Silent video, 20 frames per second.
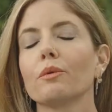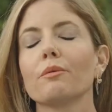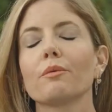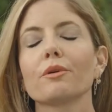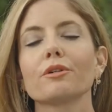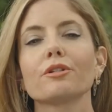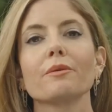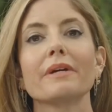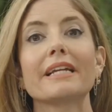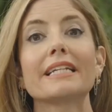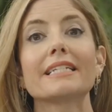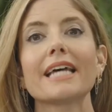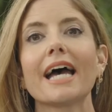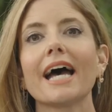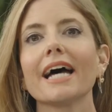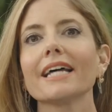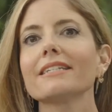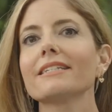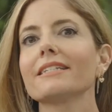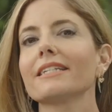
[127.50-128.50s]
were doing
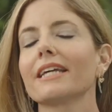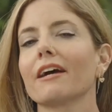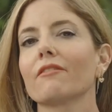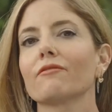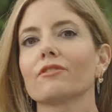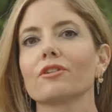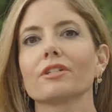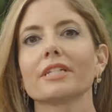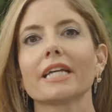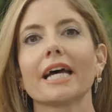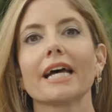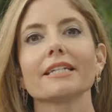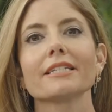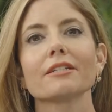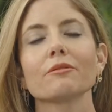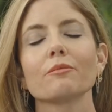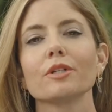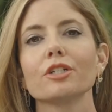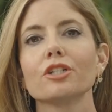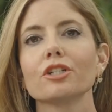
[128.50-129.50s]
tests after tests
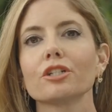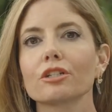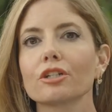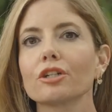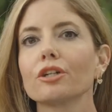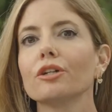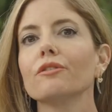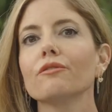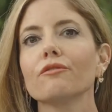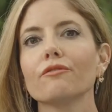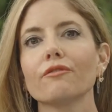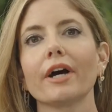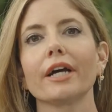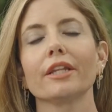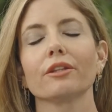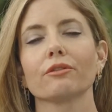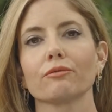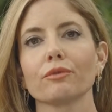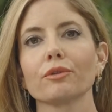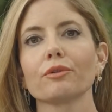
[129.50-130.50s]
and we just couldn't
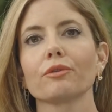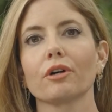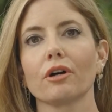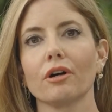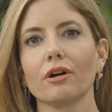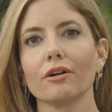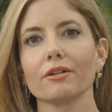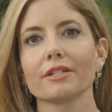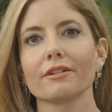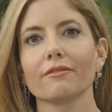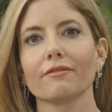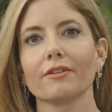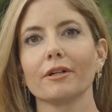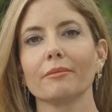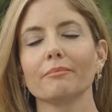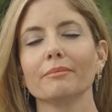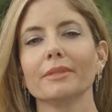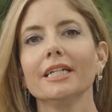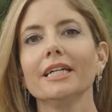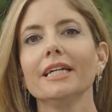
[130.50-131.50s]
find the root cause of
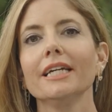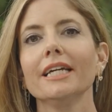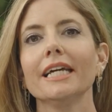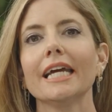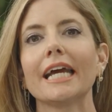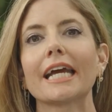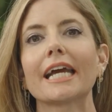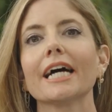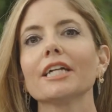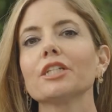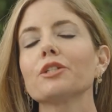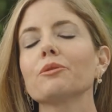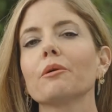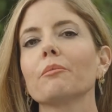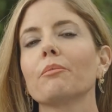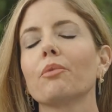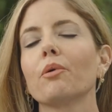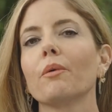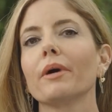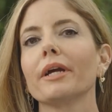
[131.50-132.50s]
them. It got to a
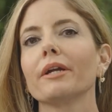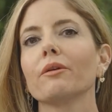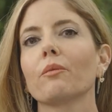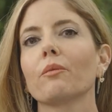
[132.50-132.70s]
point